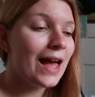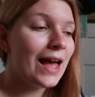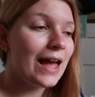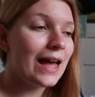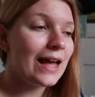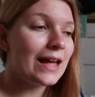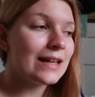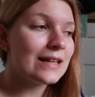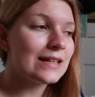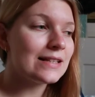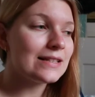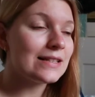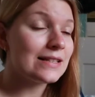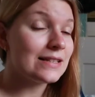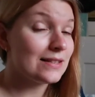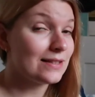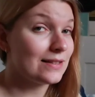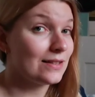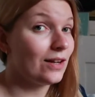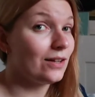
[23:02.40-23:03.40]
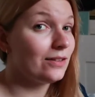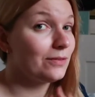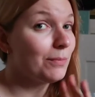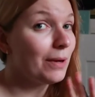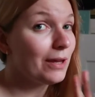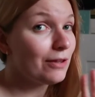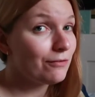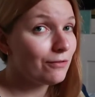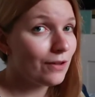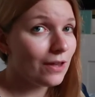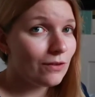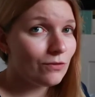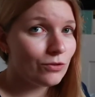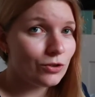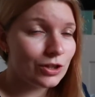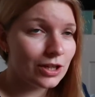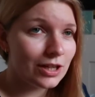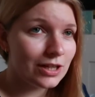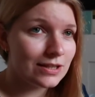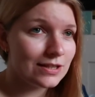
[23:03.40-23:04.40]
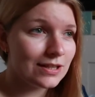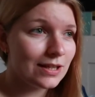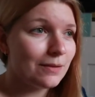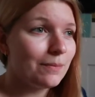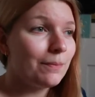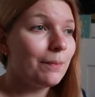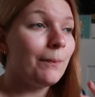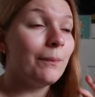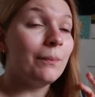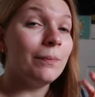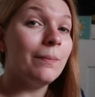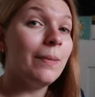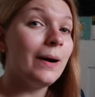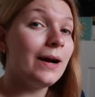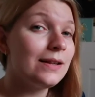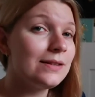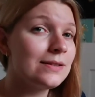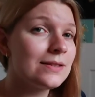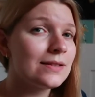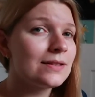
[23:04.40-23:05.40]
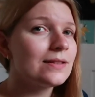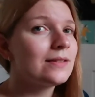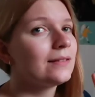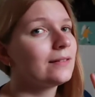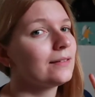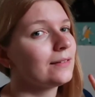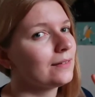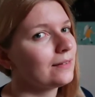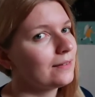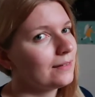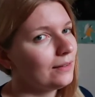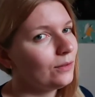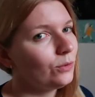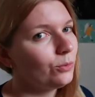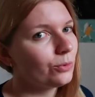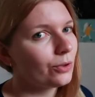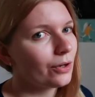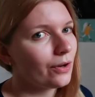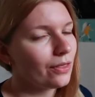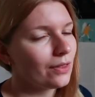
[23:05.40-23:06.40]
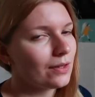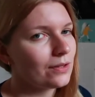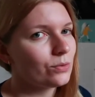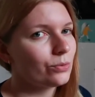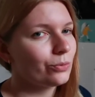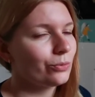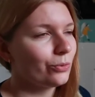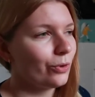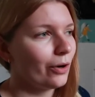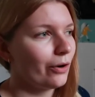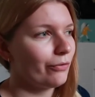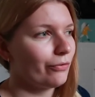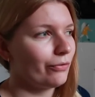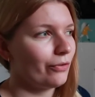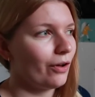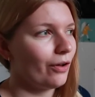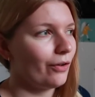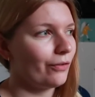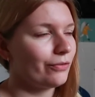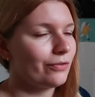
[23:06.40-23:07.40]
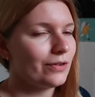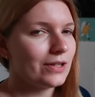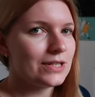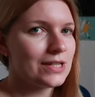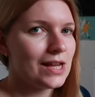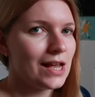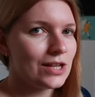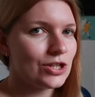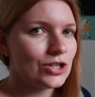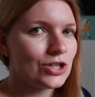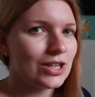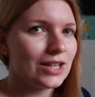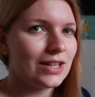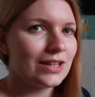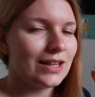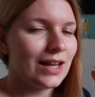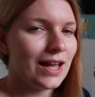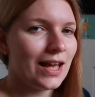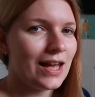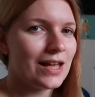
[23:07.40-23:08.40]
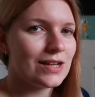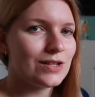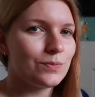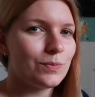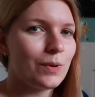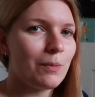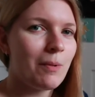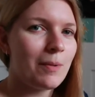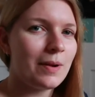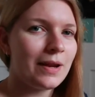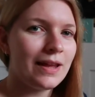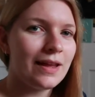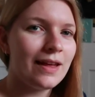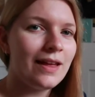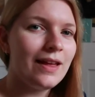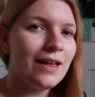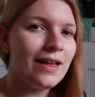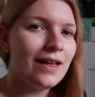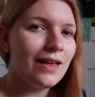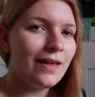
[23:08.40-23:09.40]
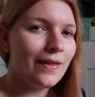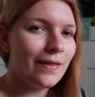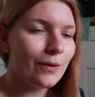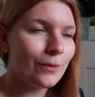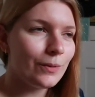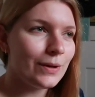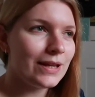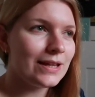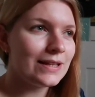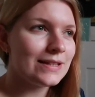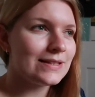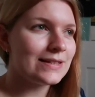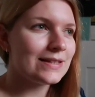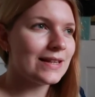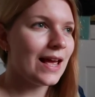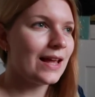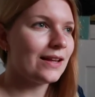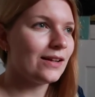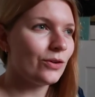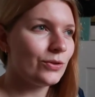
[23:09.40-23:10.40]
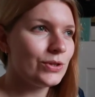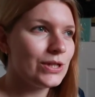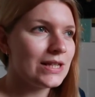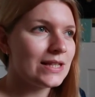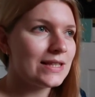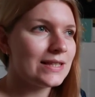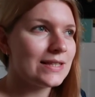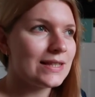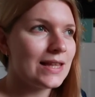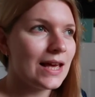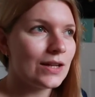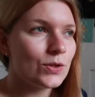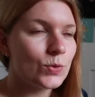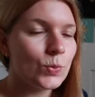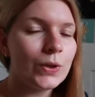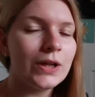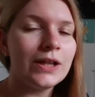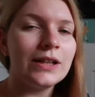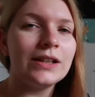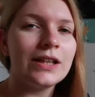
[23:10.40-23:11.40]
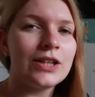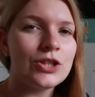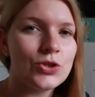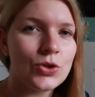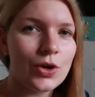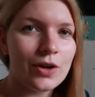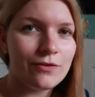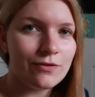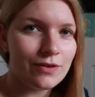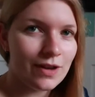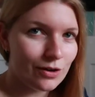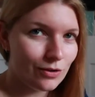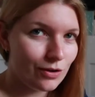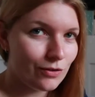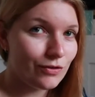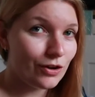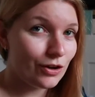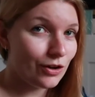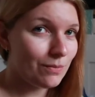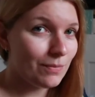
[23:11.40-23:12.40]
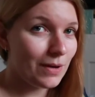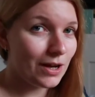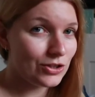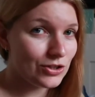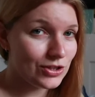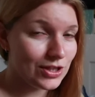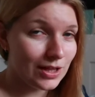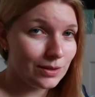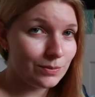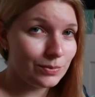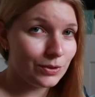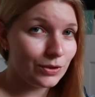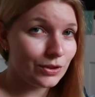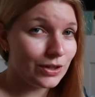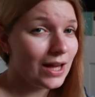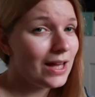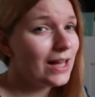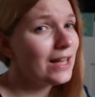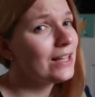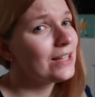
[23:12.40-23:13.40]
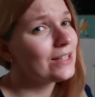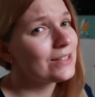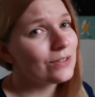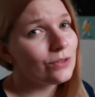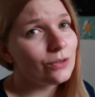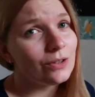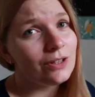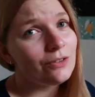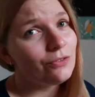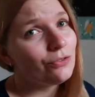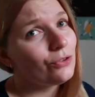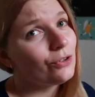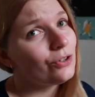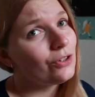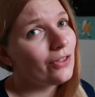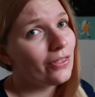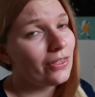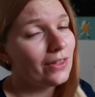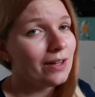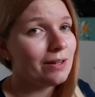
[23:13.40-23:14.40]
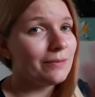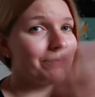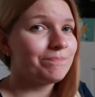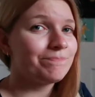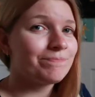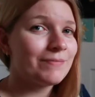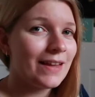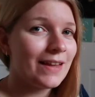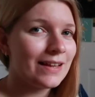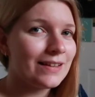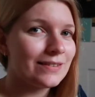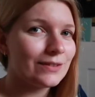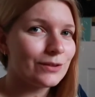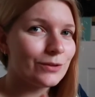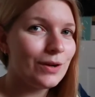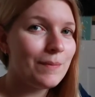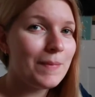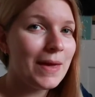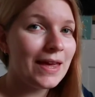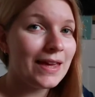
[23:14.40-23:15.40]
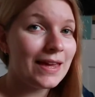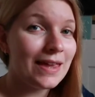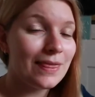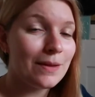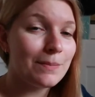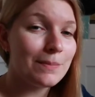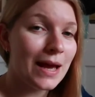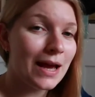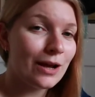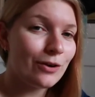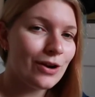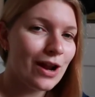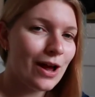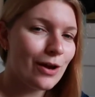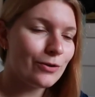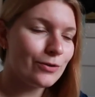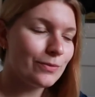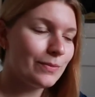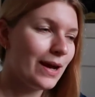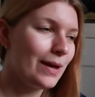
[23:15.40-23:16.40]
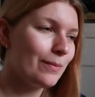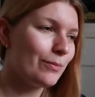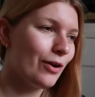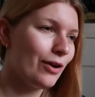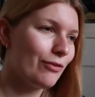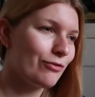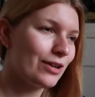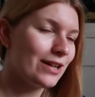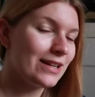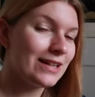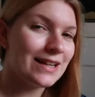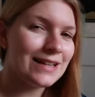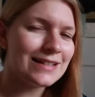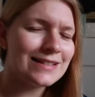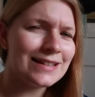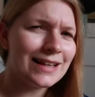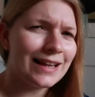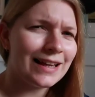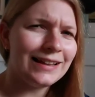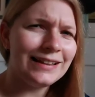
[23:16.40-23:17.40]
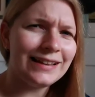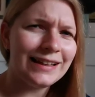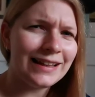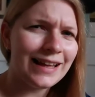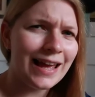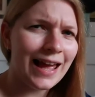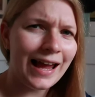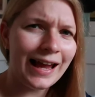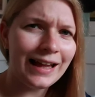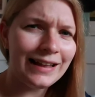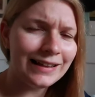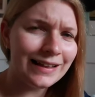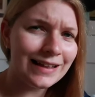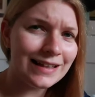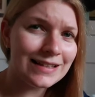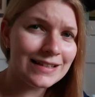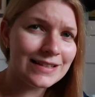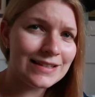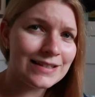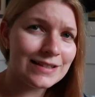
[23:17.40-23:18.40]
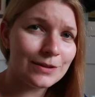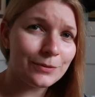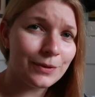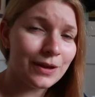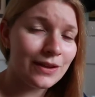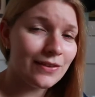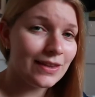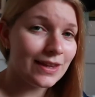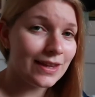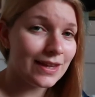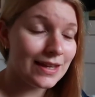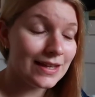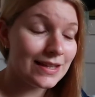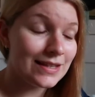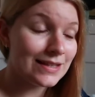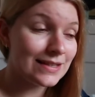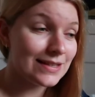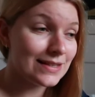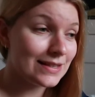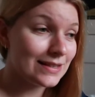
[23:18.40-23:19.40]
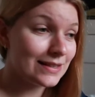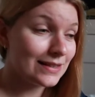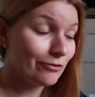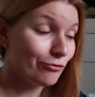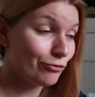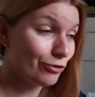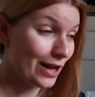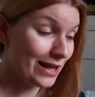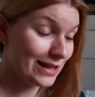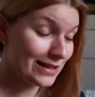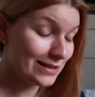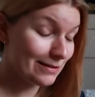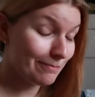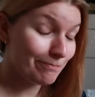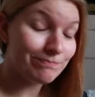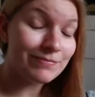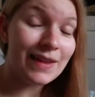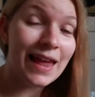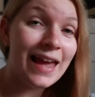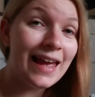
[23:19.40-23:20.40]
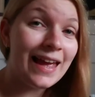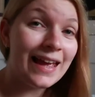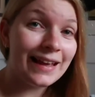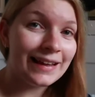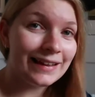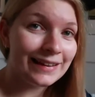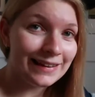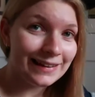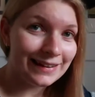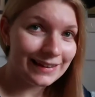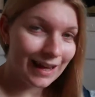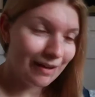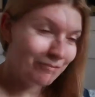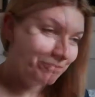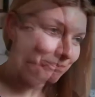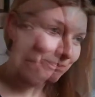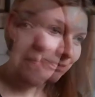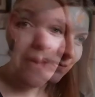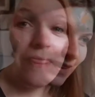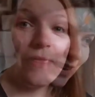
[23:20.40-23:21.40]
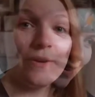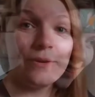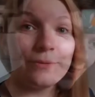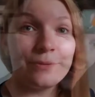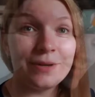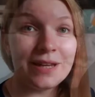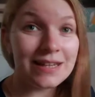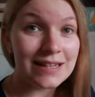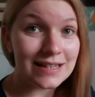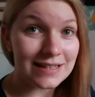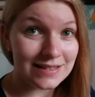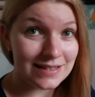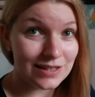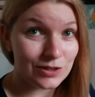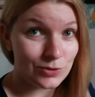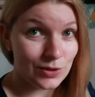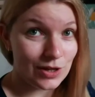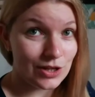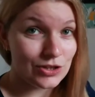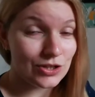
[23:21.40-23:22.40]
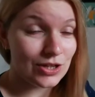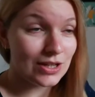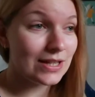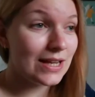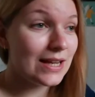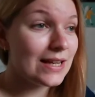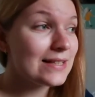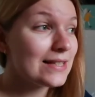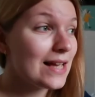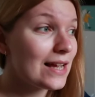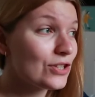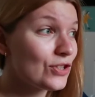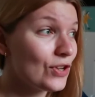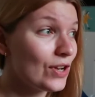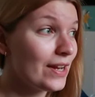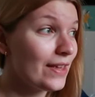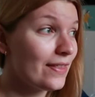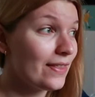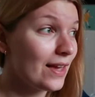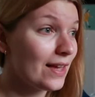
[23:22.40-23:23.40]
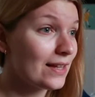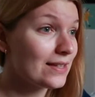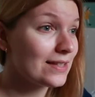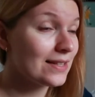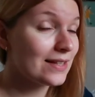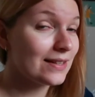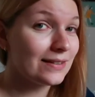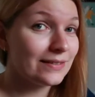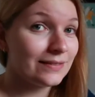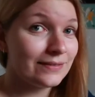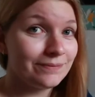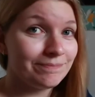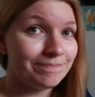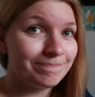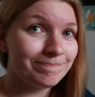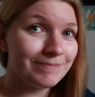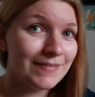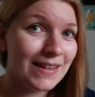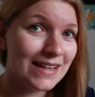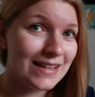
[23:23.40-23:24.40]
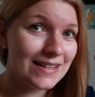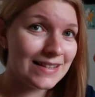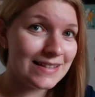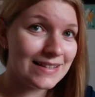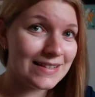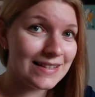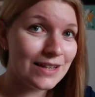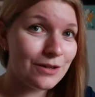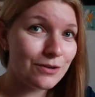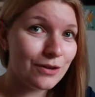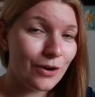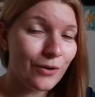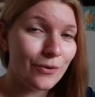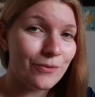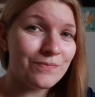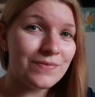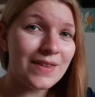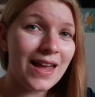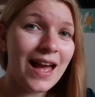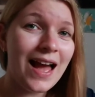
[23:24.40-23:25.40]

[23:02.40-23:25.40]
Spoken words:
And it's not my favorite, but still worth it, worth of attention, and probably there is an audience that will enjoy very much that book. Sorry for the screaming in the background. My boyfriend is killing aliens with his friends. Yeah, but the reading situation is actually that 0.